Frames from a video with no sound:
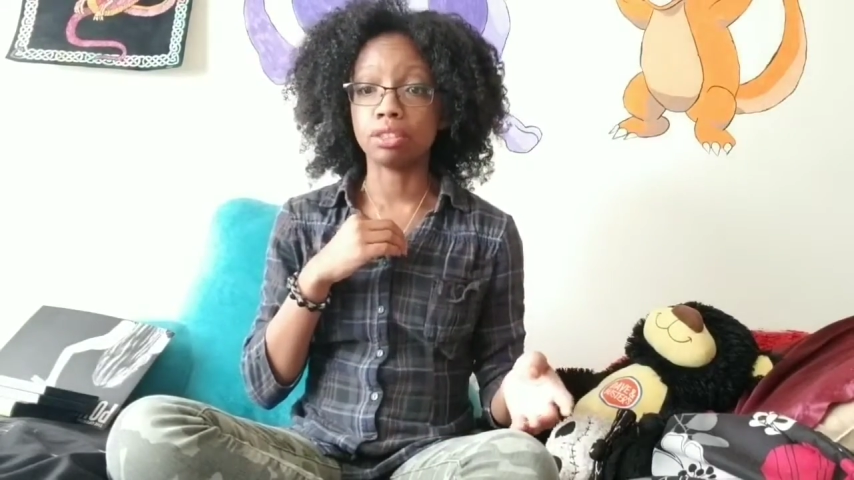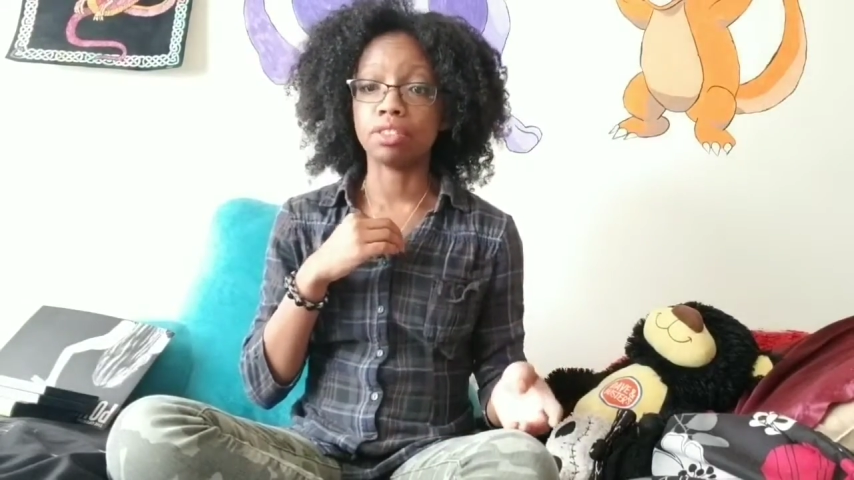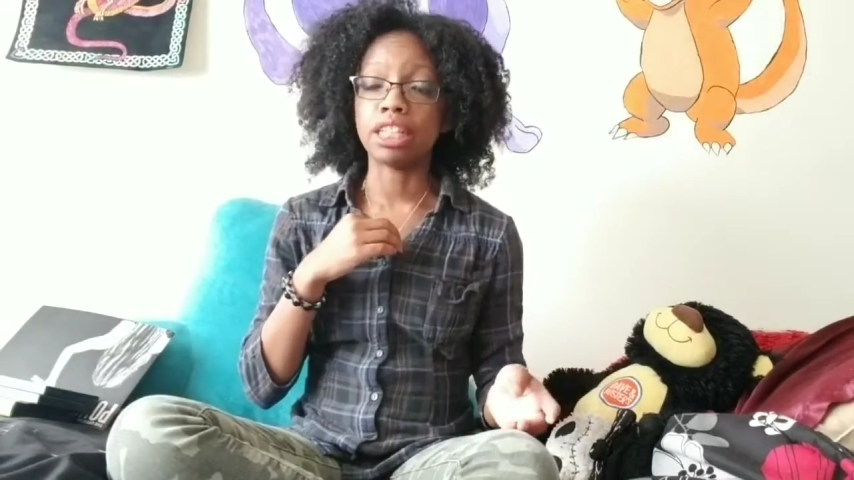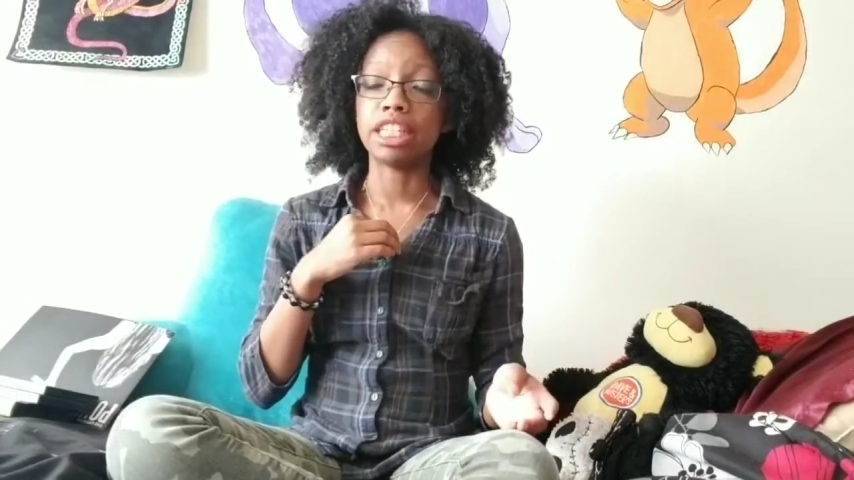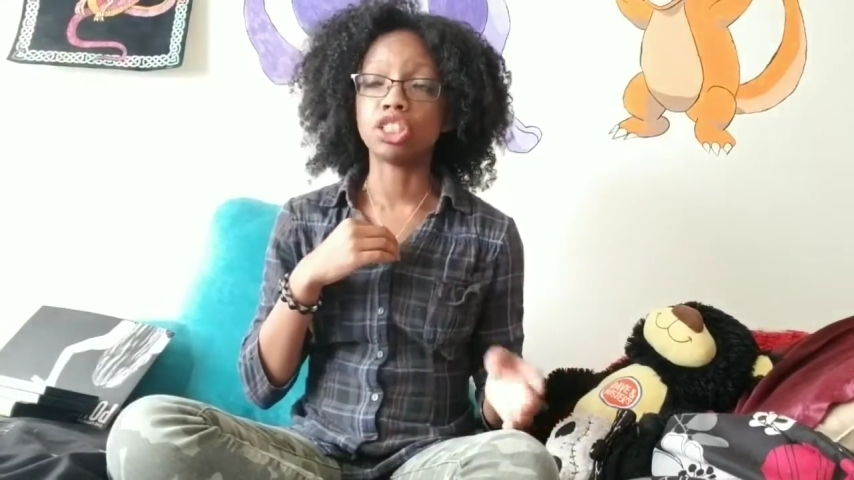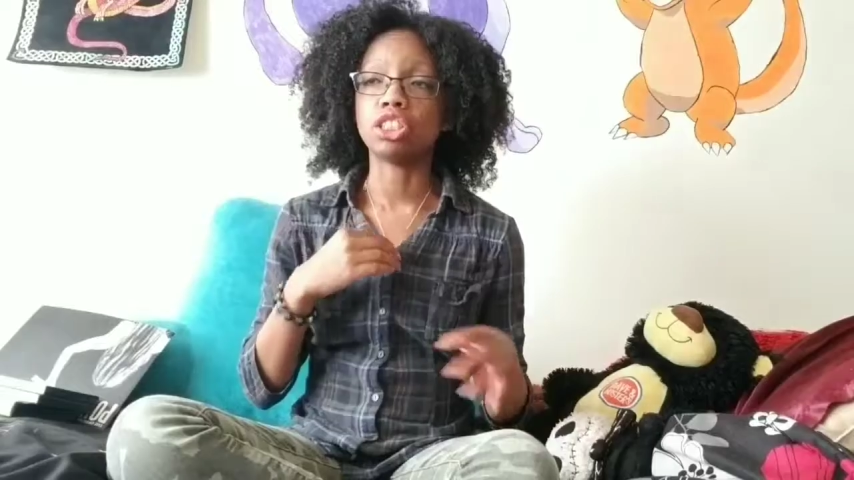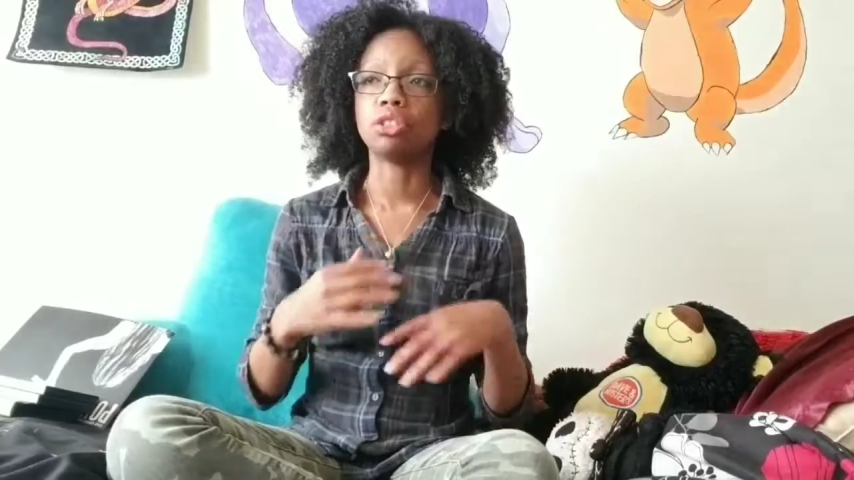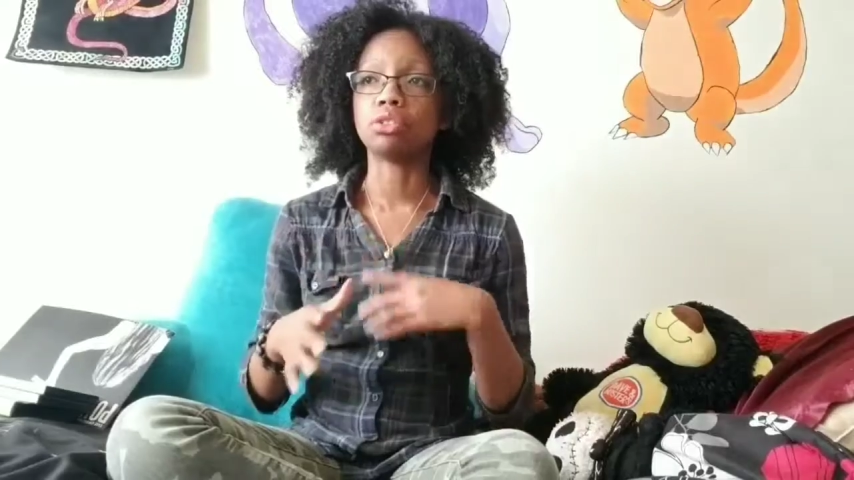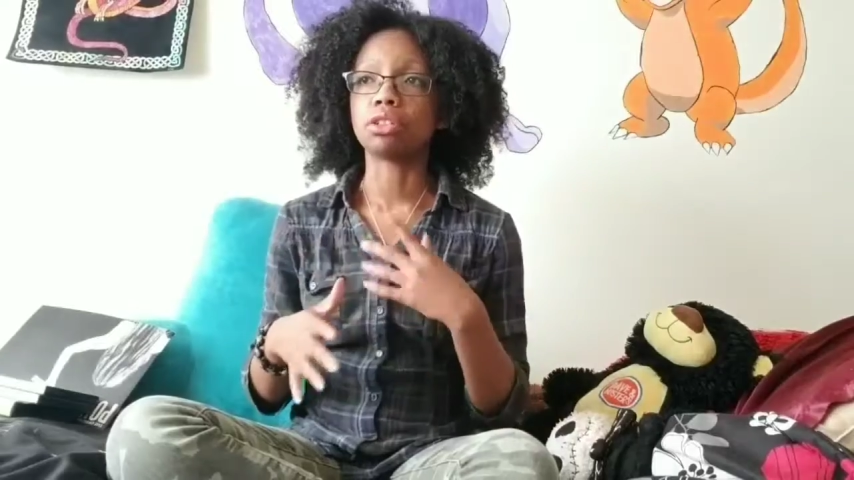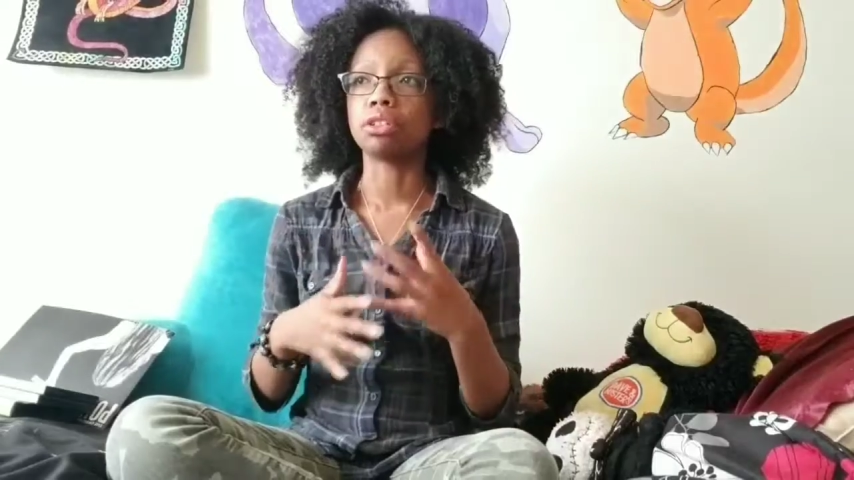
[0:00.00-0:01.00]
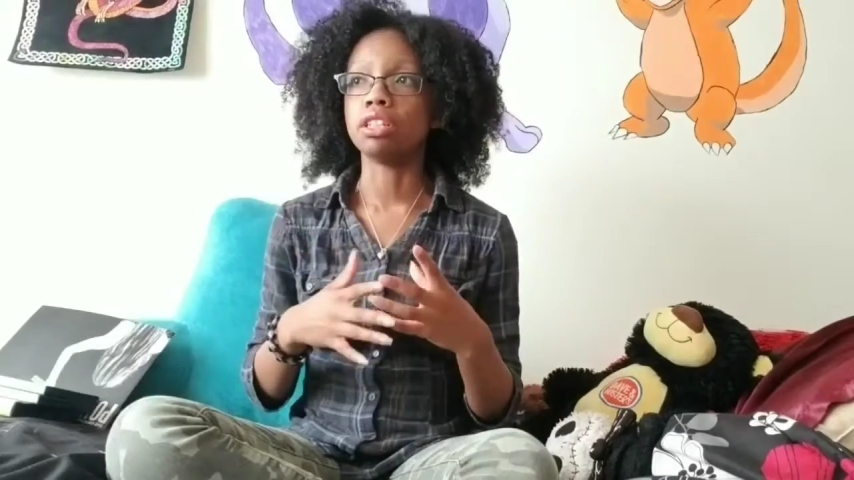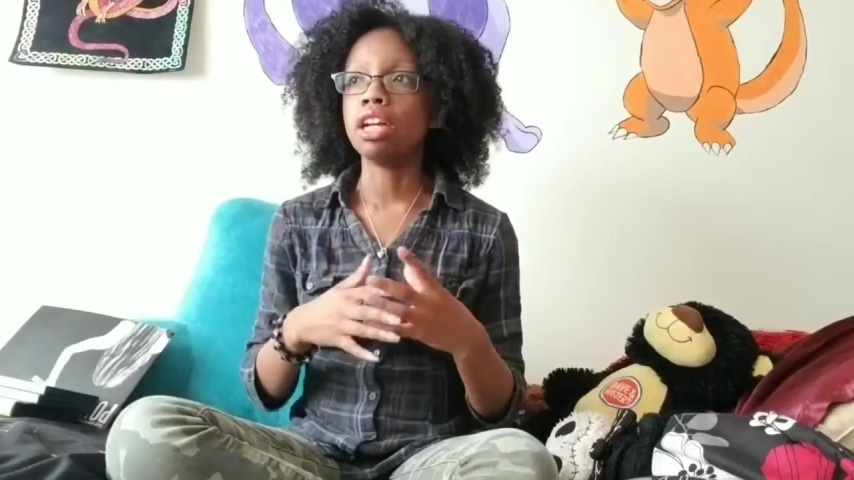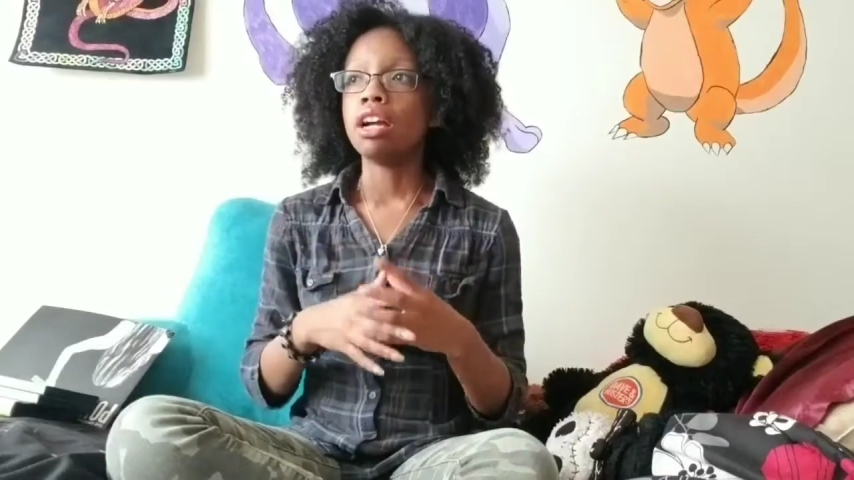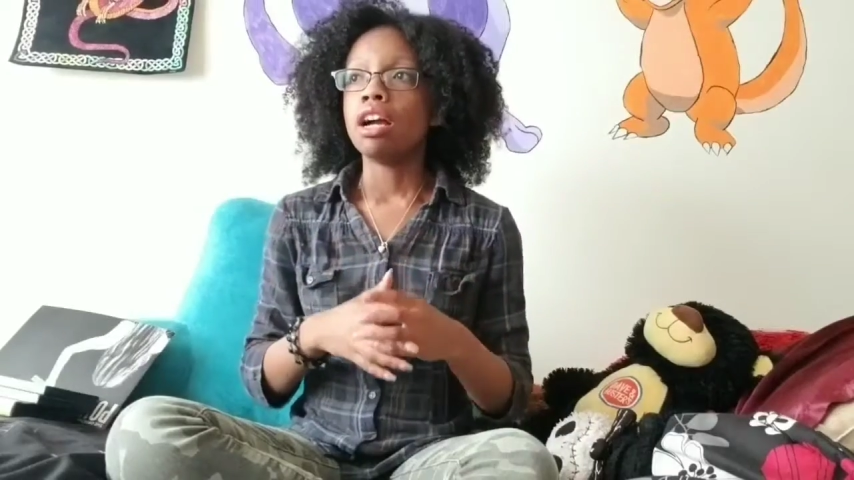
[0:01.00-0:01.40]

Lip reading: certification, you'll learn